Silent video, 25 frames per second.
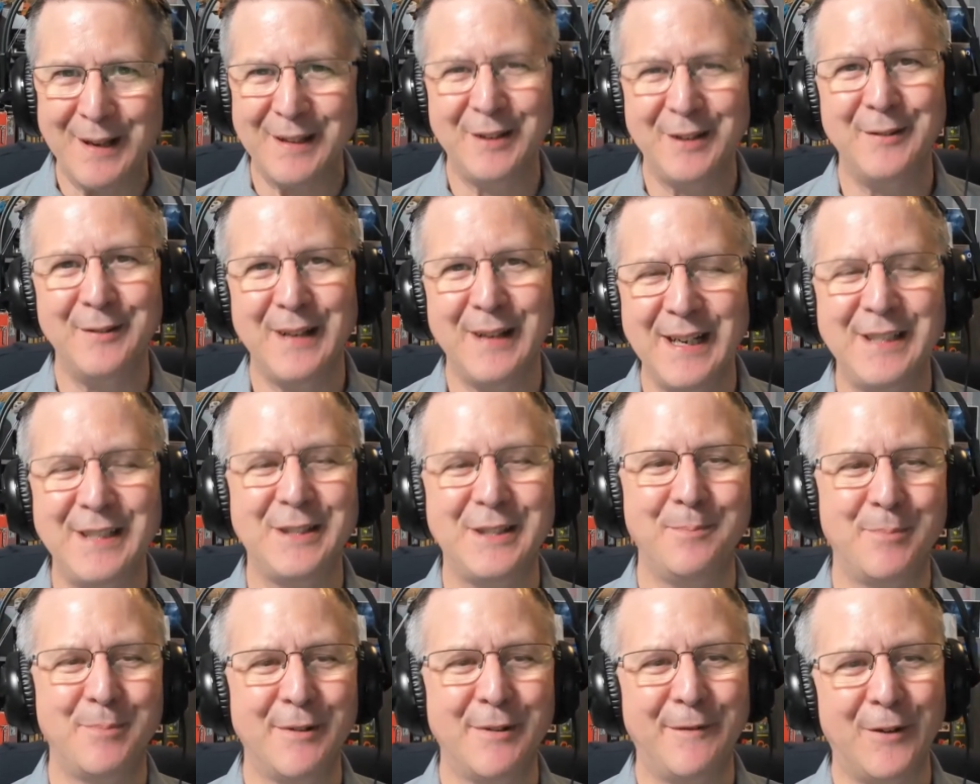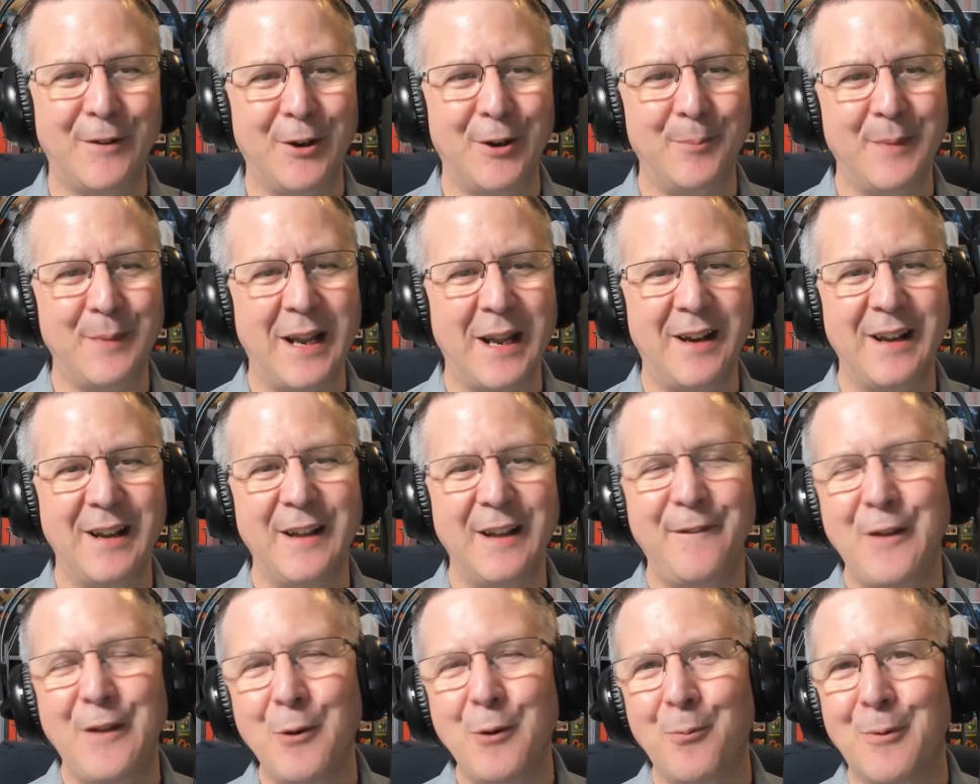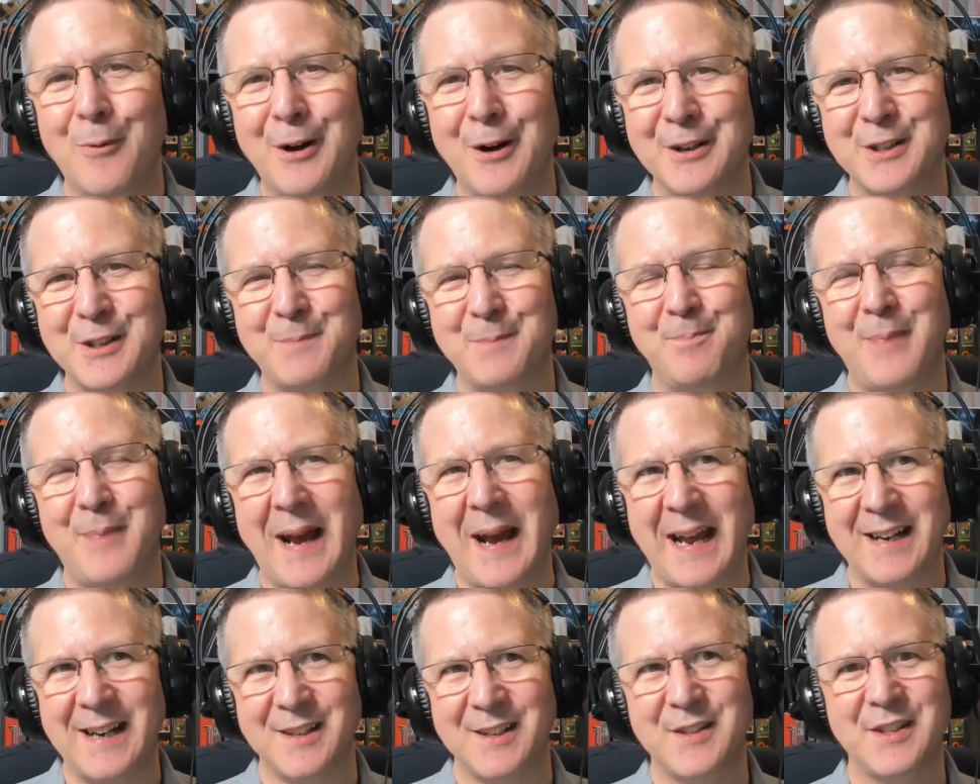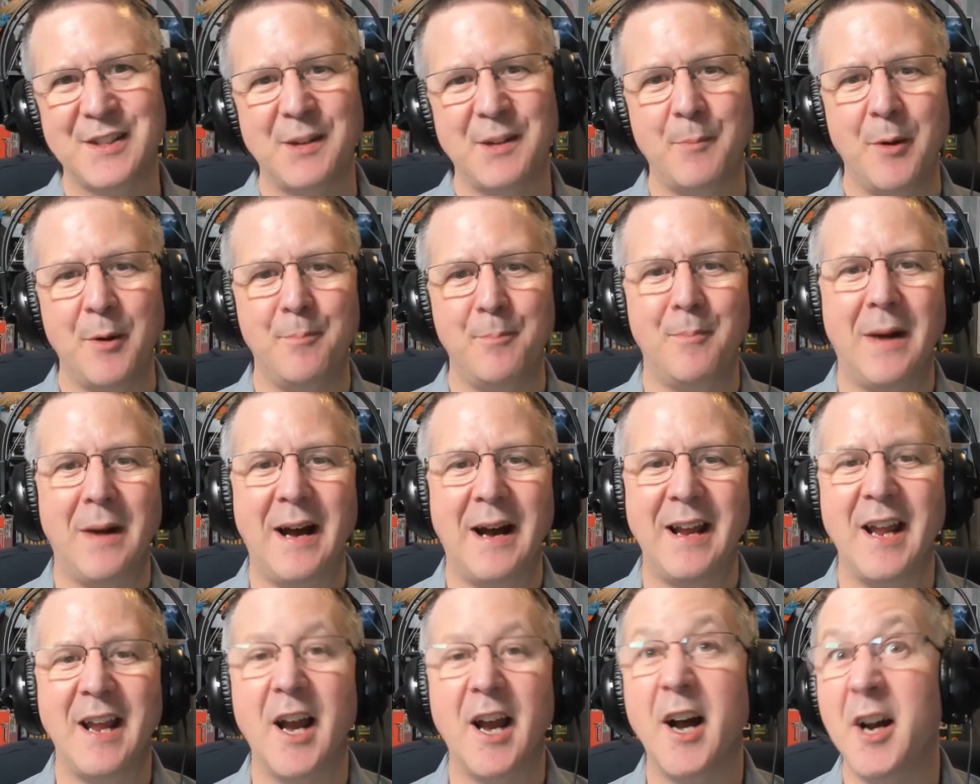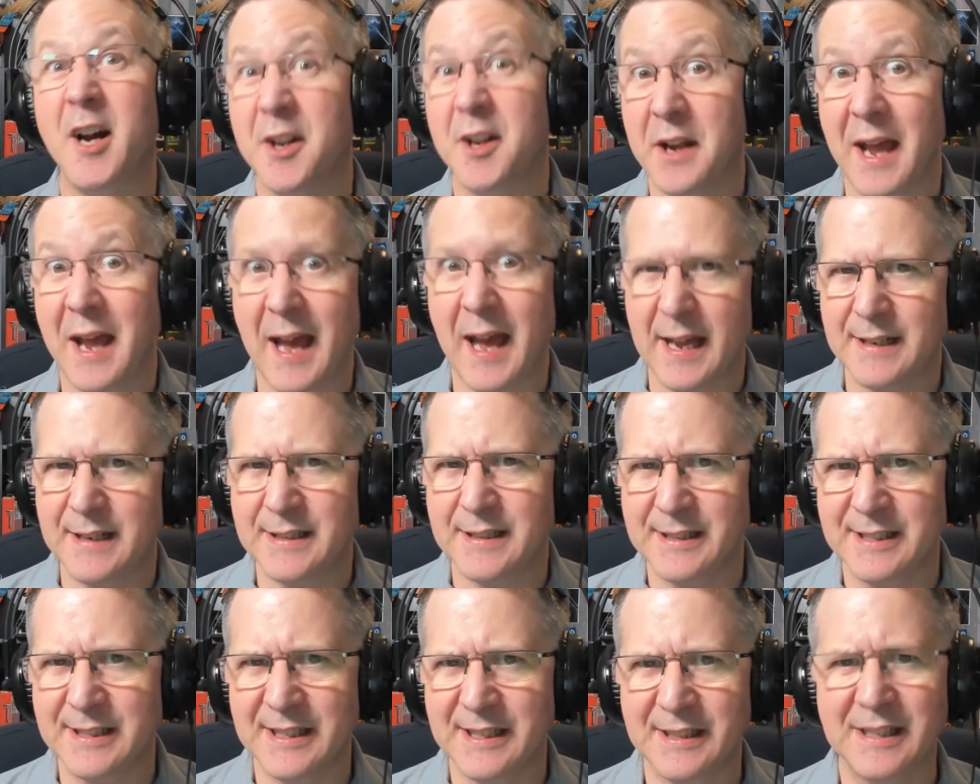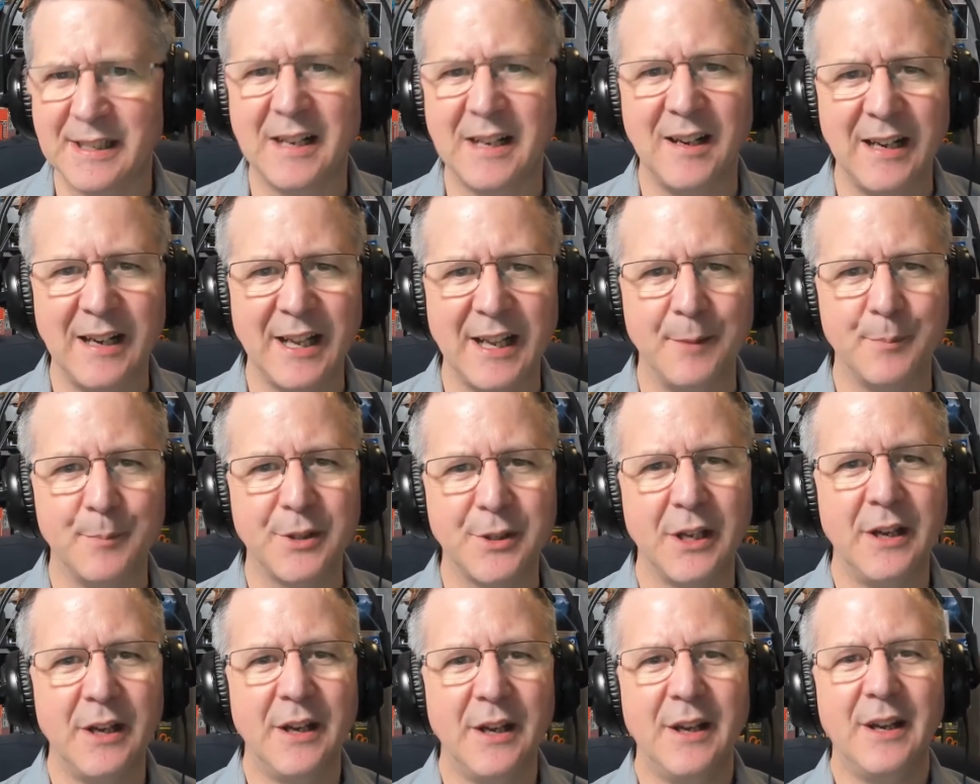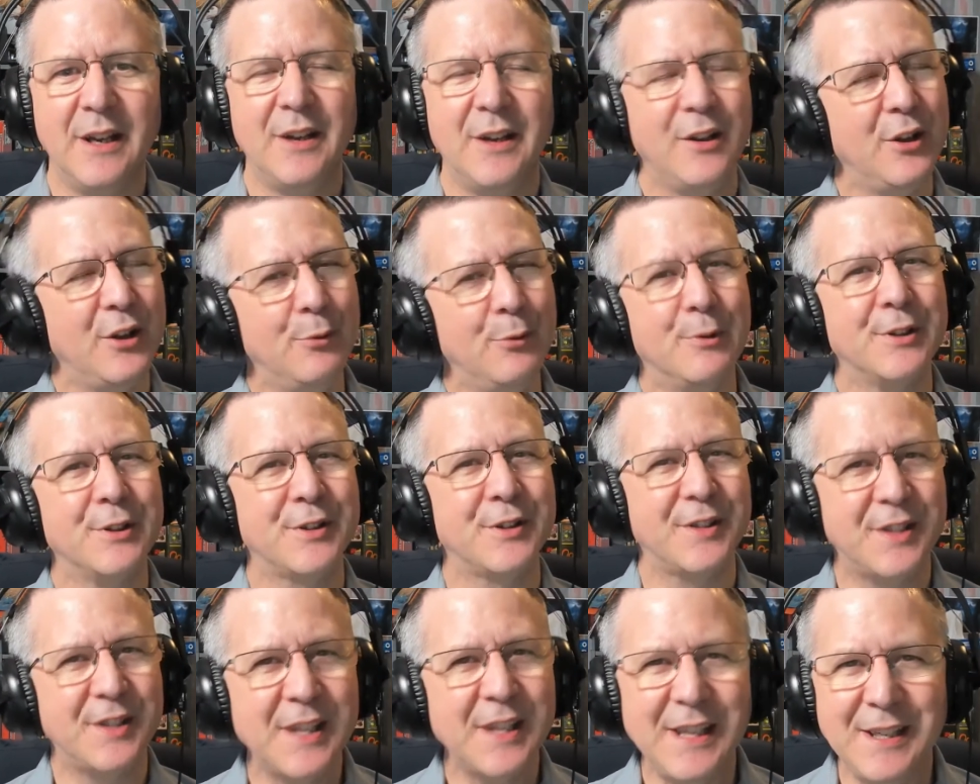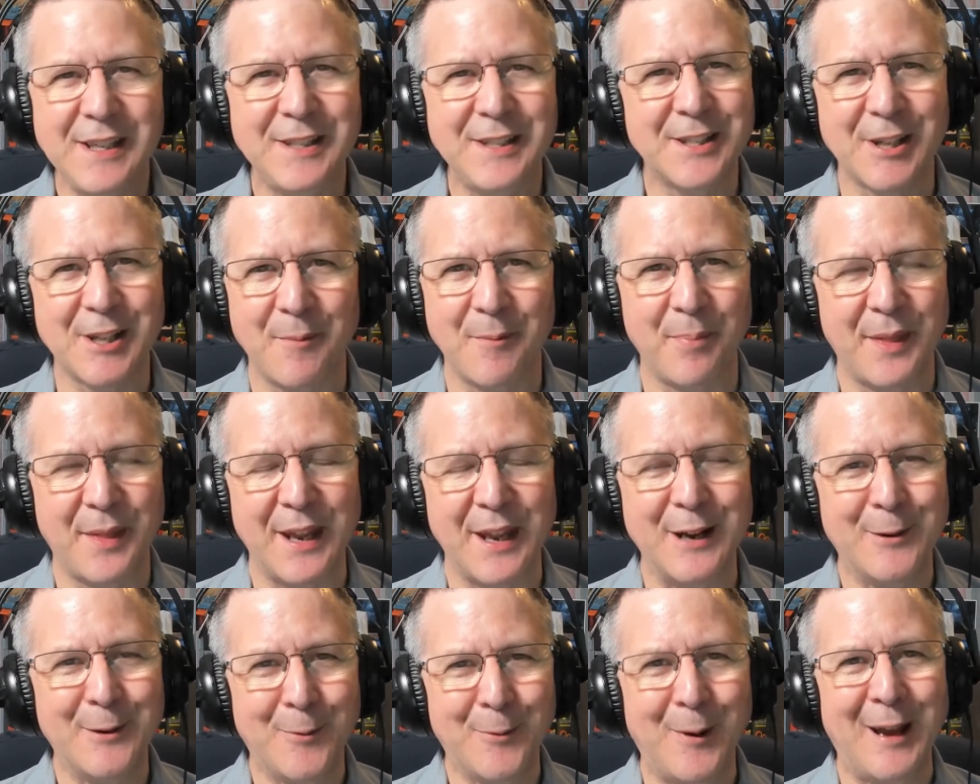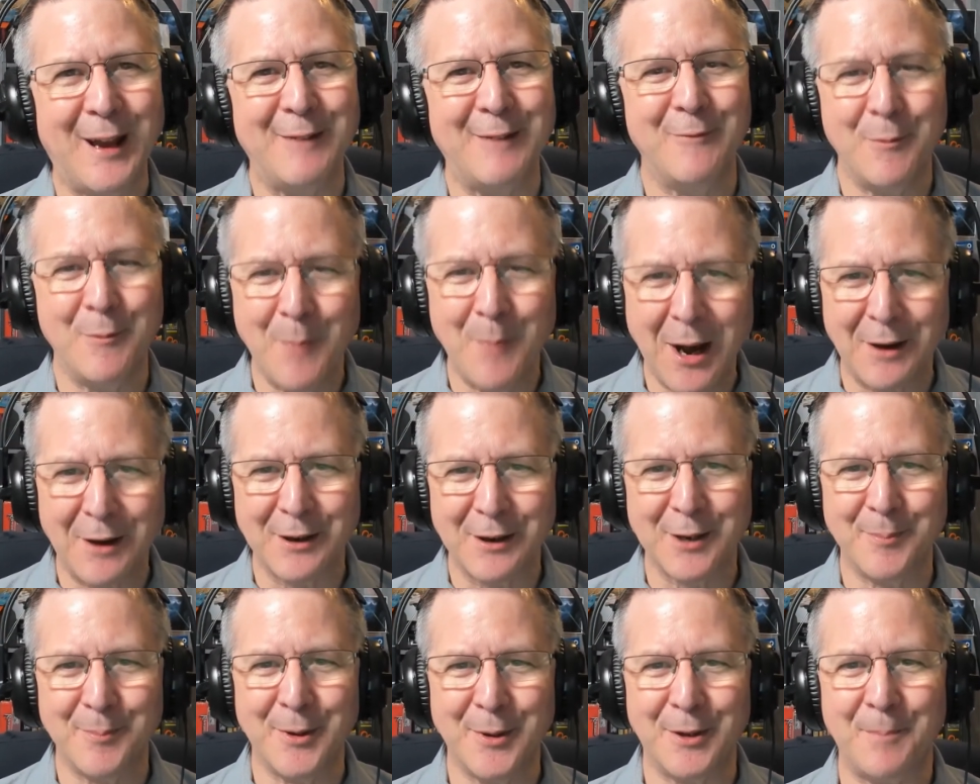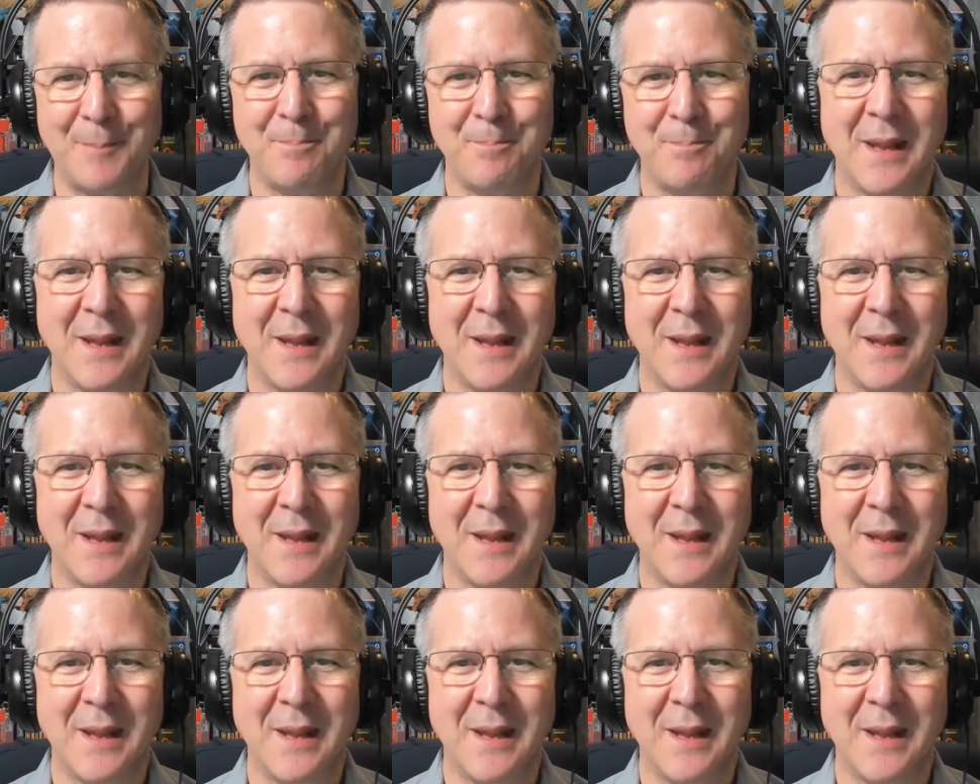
You need to perform. Now, if you watch back some of my unedited clips, you will see something quite remarkable.